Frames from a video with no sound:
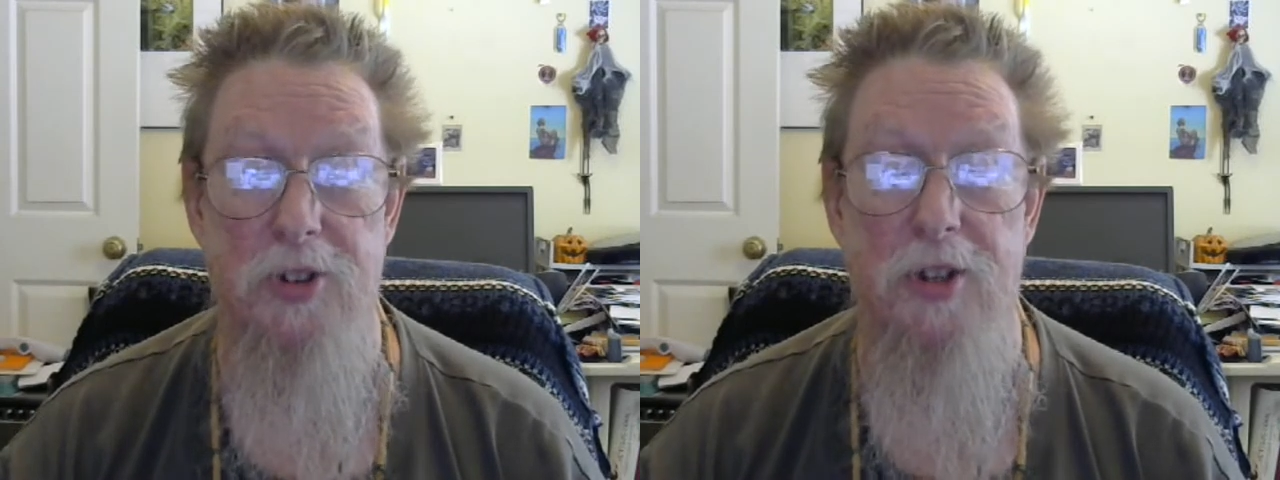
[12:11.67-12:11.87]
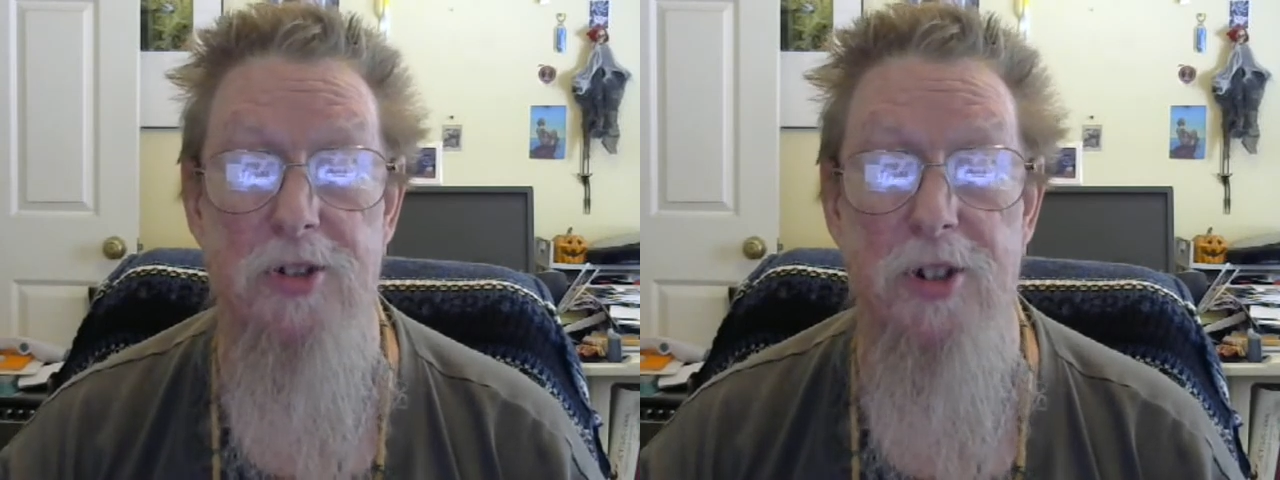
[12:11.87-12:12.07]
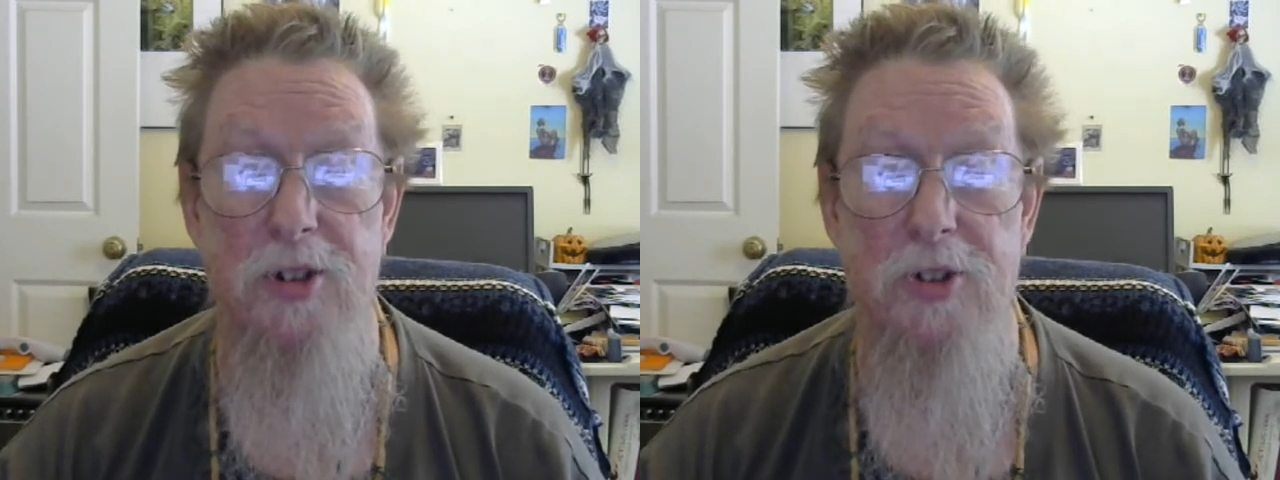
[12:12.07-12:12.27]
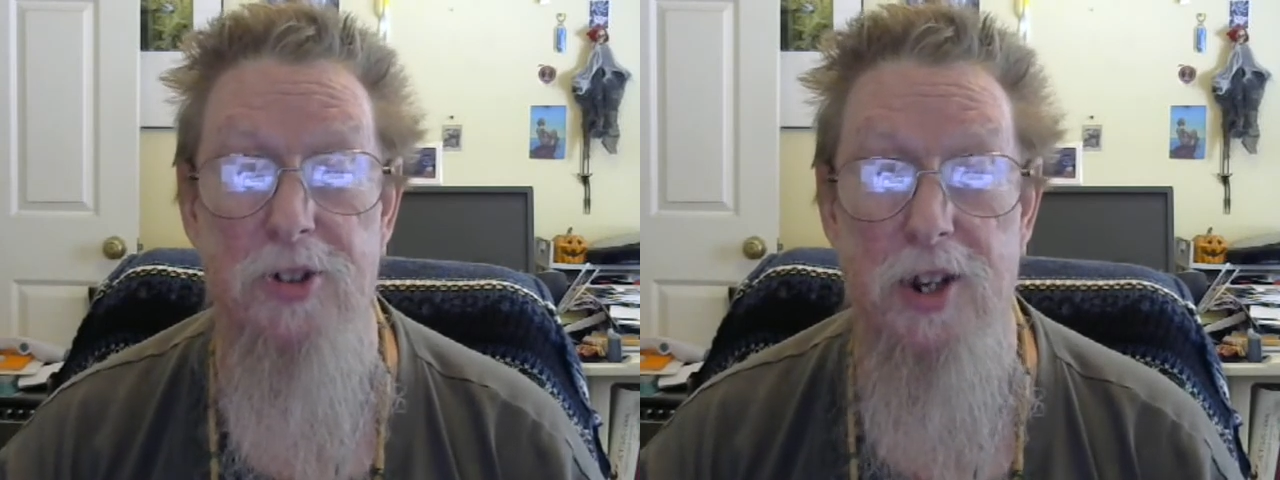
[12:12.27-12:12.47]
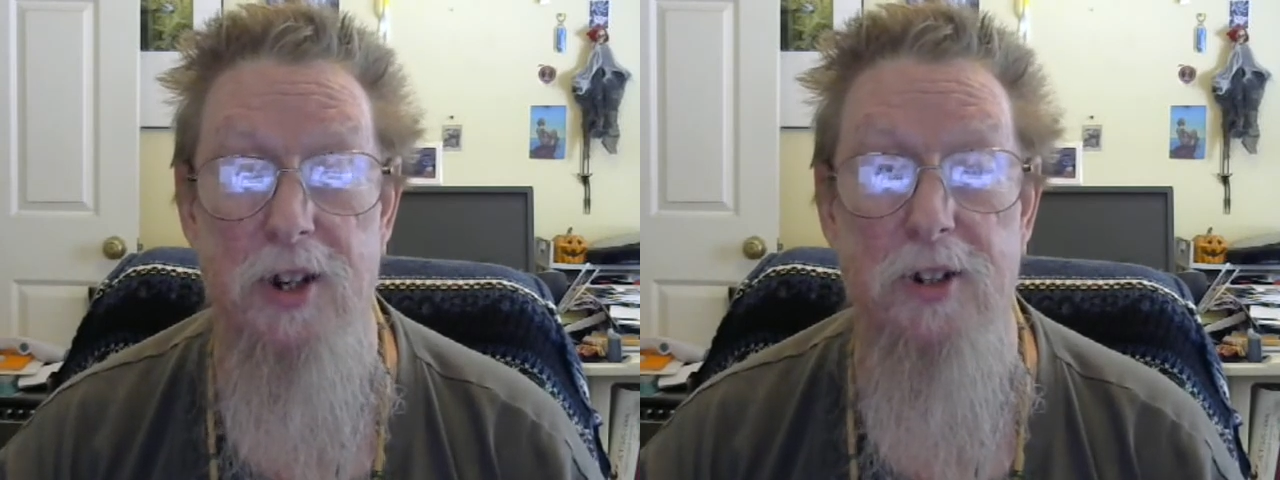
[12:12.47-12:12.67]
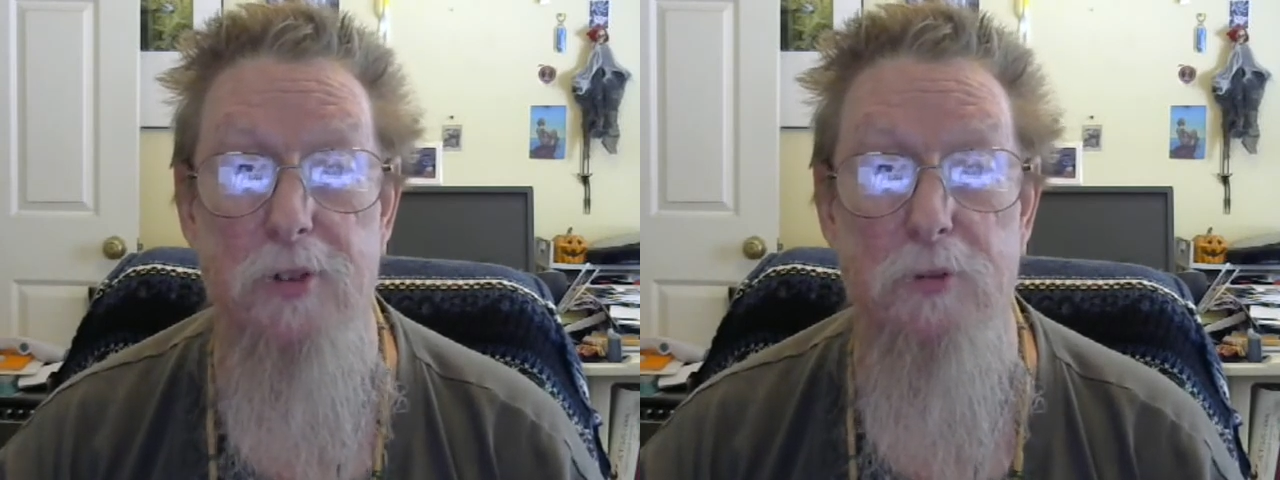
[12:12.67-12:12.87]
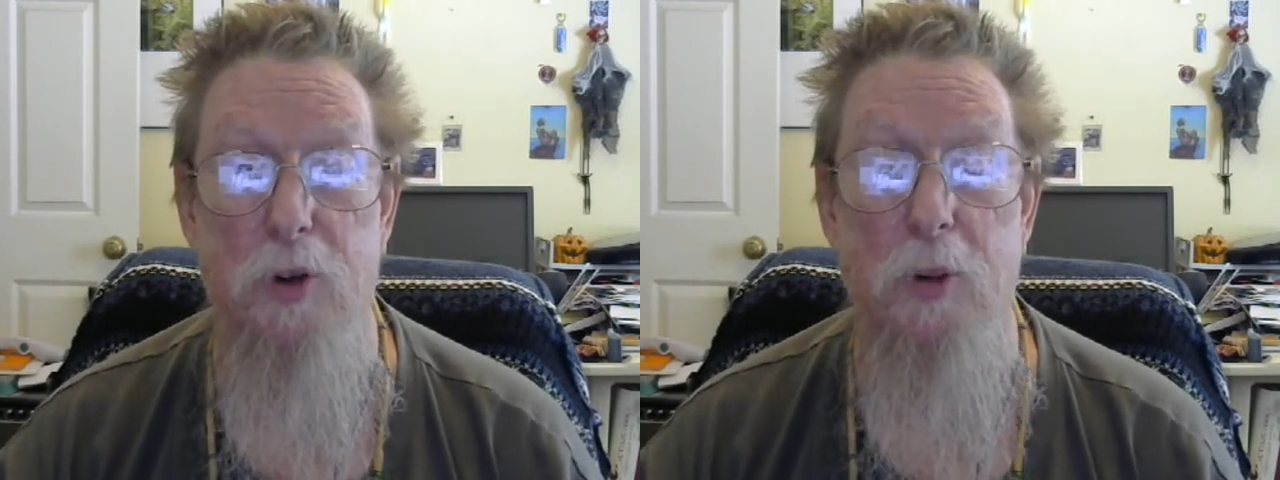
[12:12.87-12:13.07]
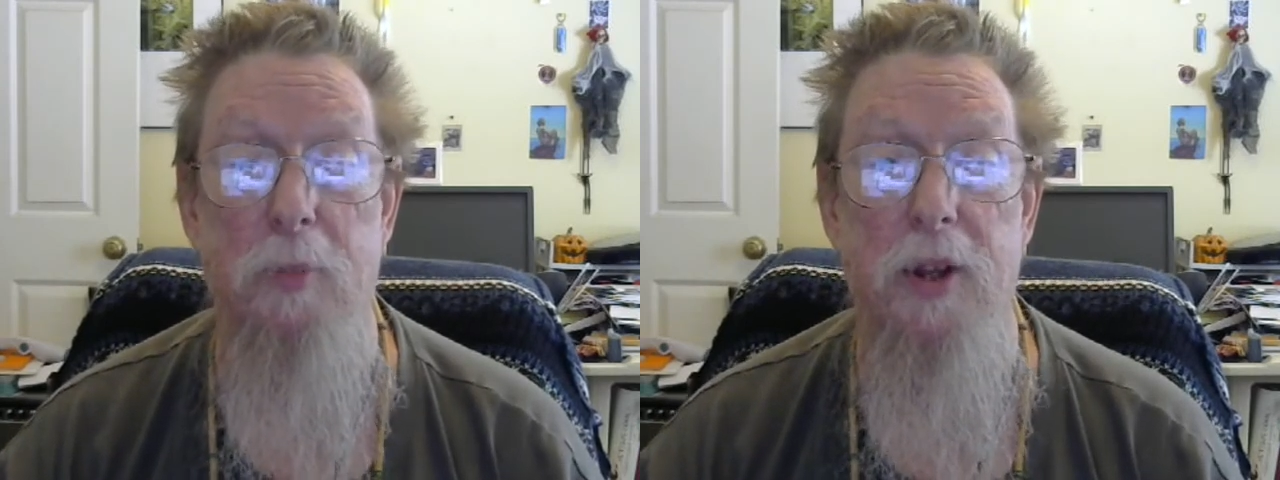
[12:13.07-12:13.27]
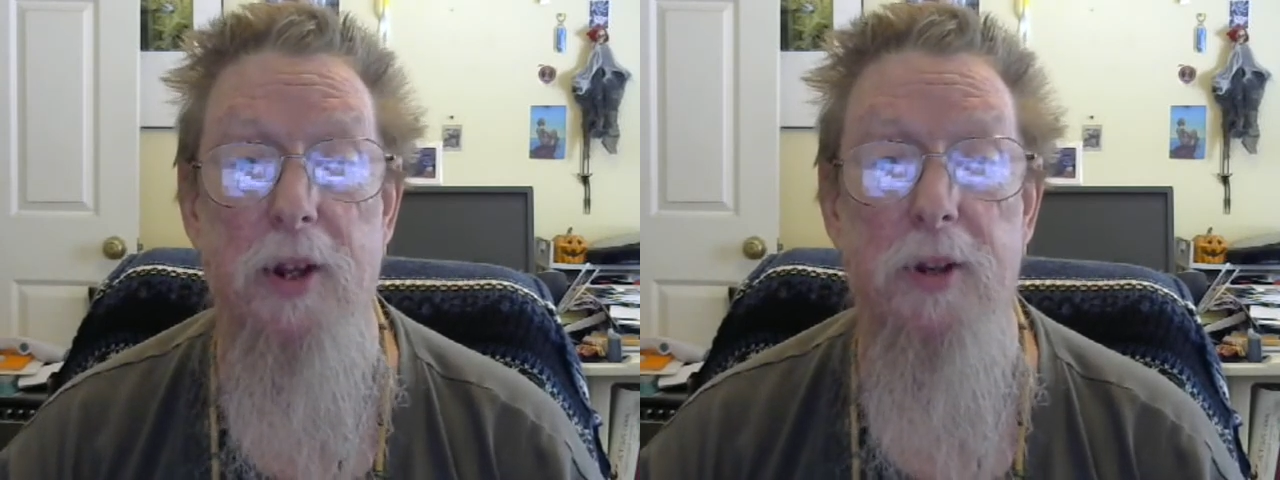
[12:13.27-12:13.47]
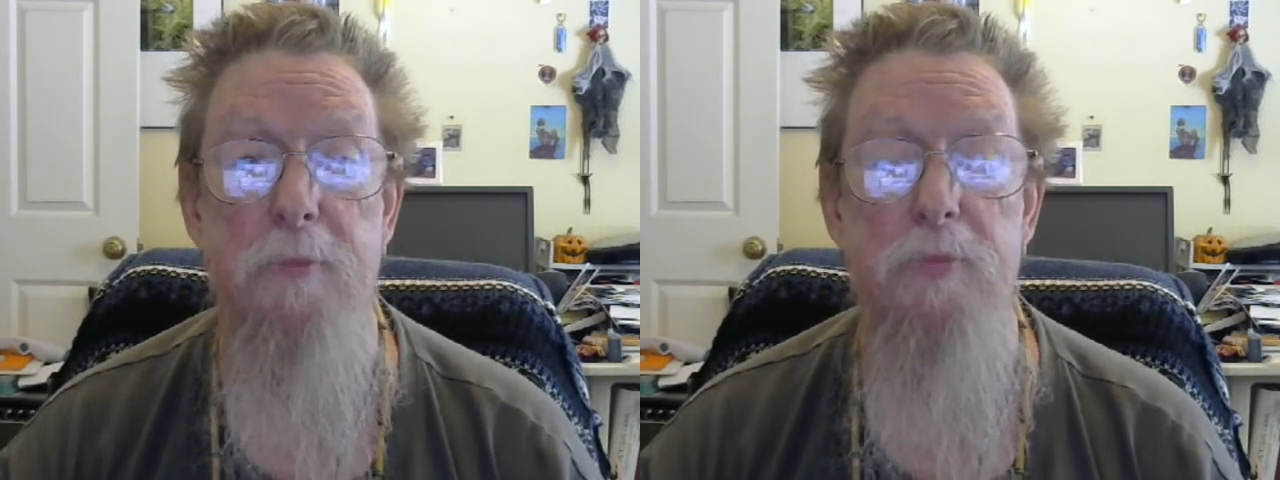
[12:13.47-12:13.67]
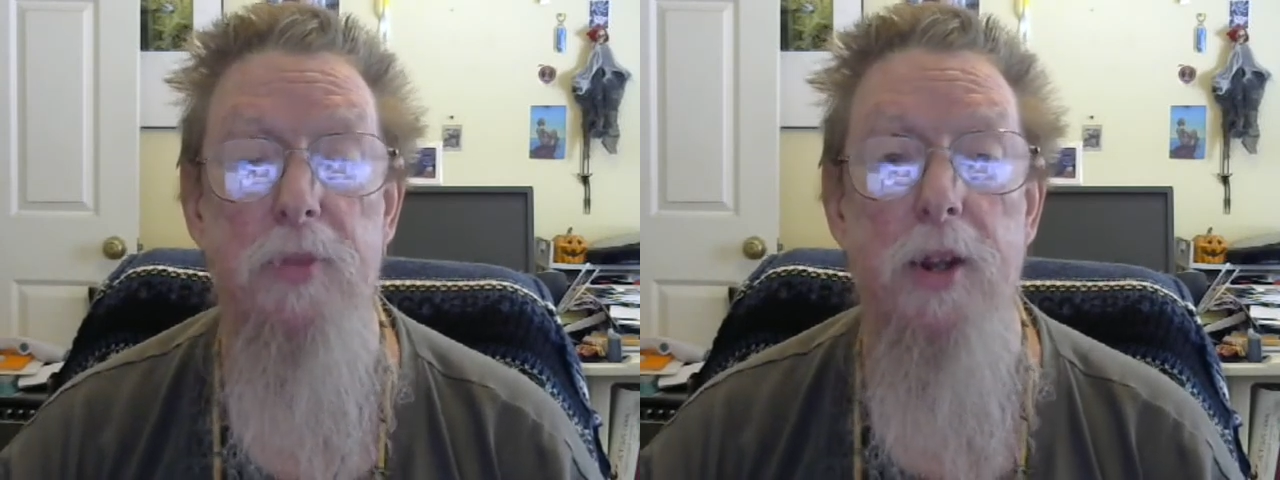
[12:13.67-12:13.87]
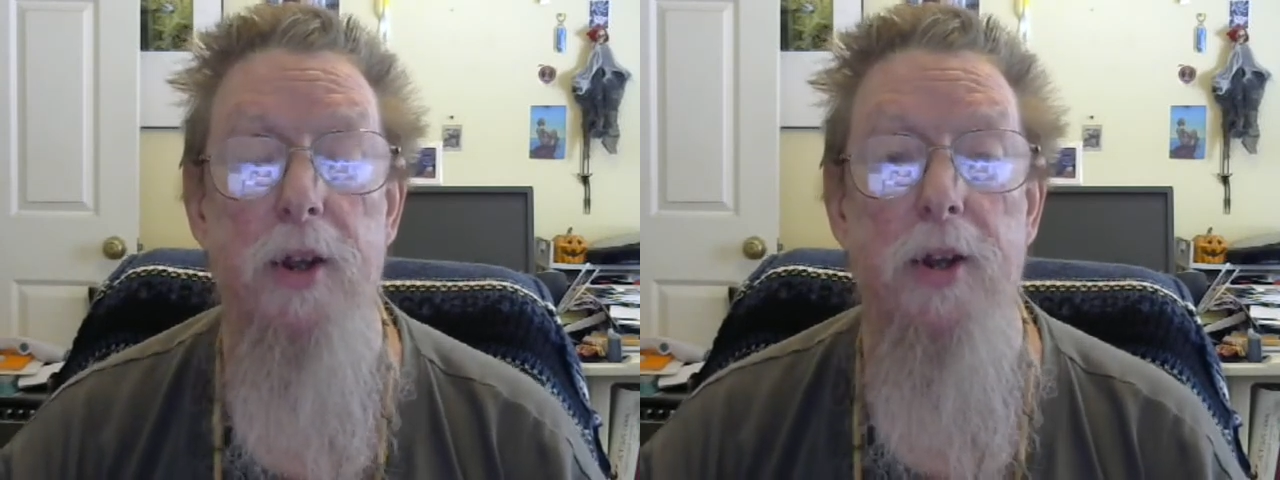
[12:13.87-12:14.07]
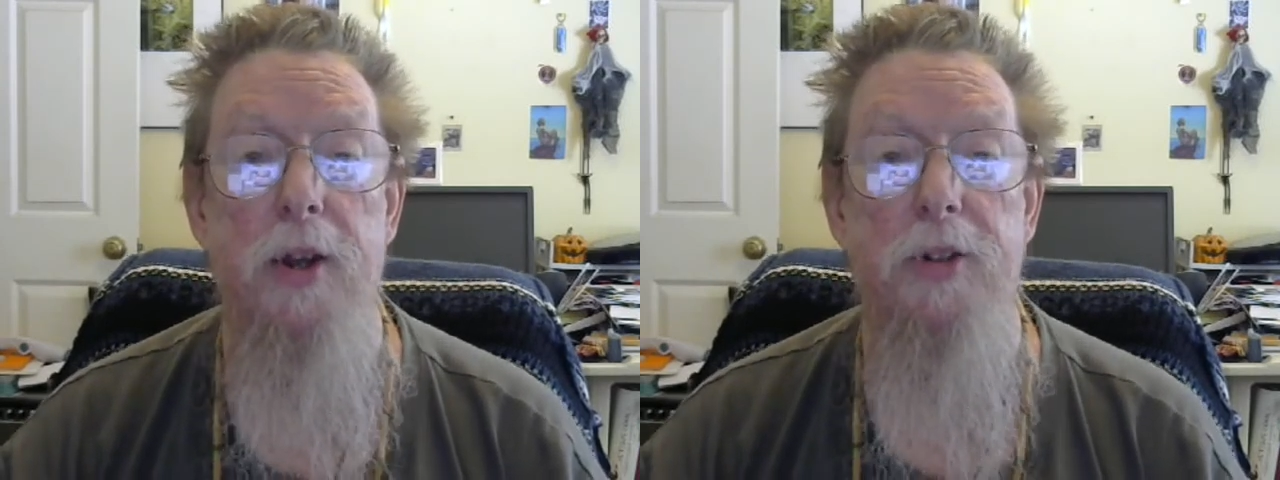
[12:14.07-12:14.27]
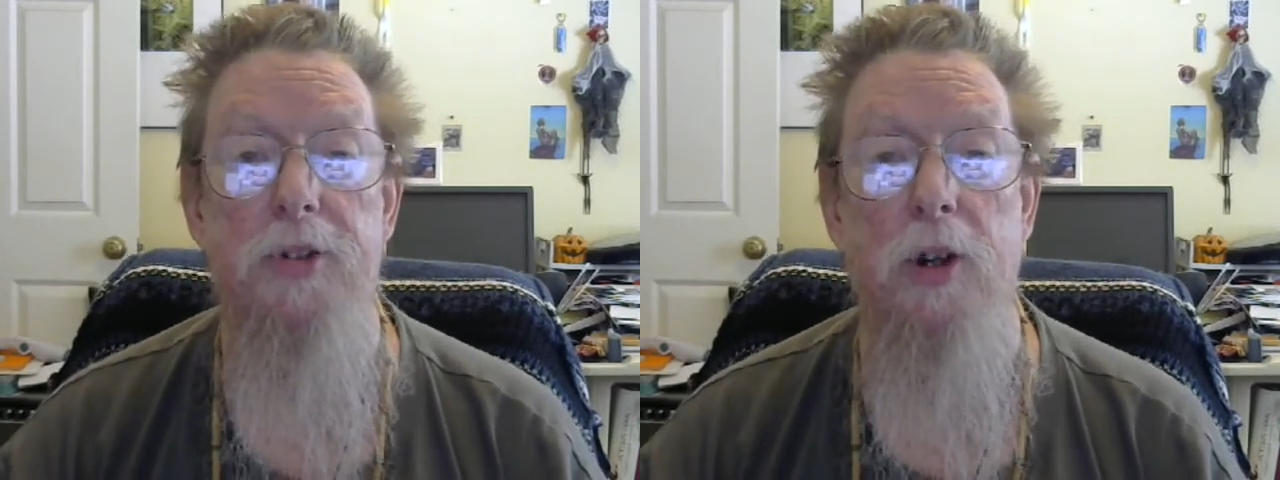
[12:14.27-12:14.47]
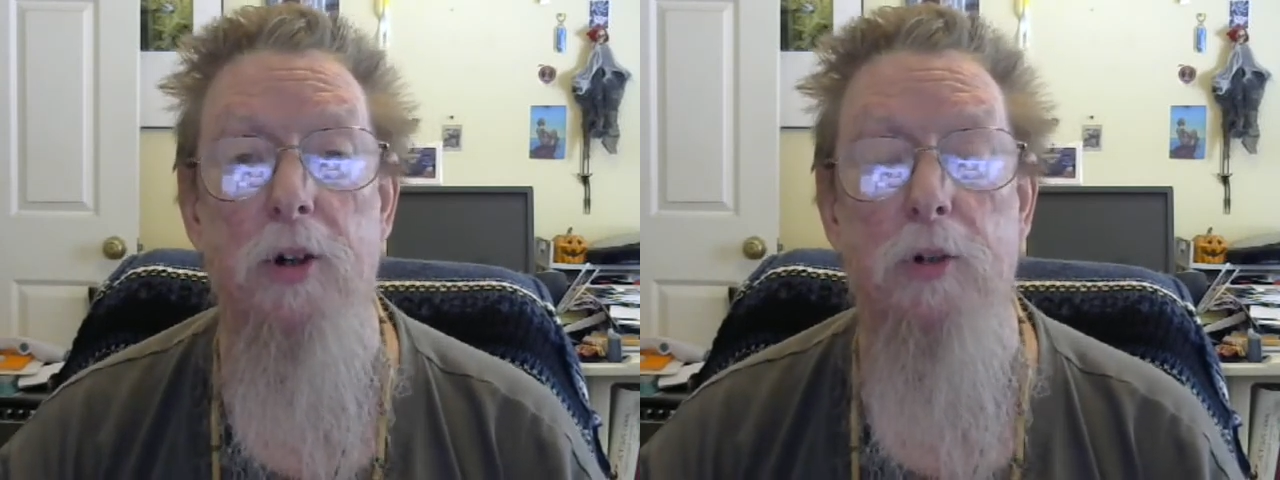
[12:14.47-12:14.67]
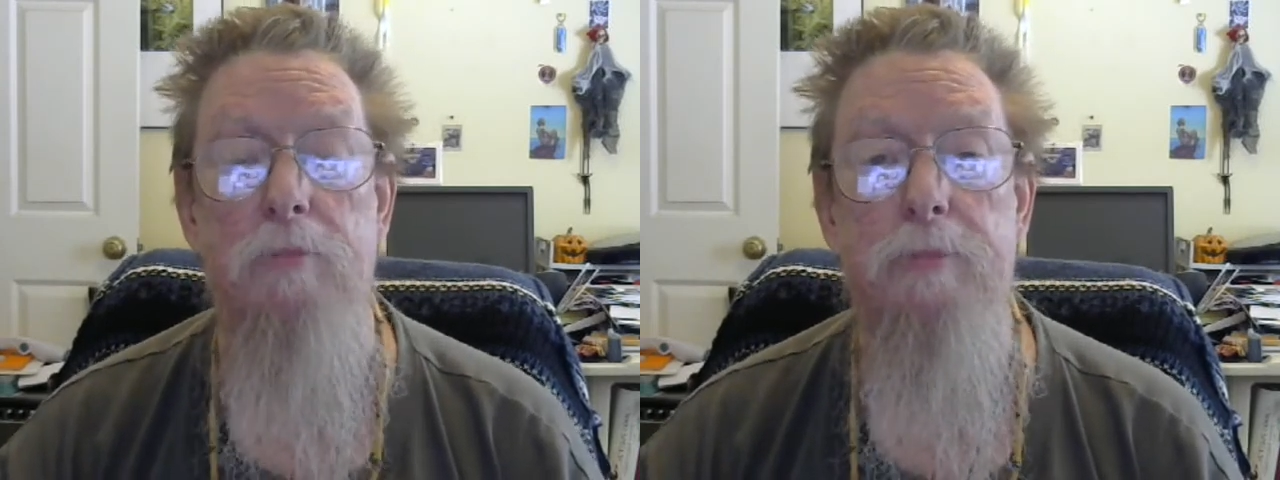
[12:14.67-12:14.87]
I still just had to confirm that. So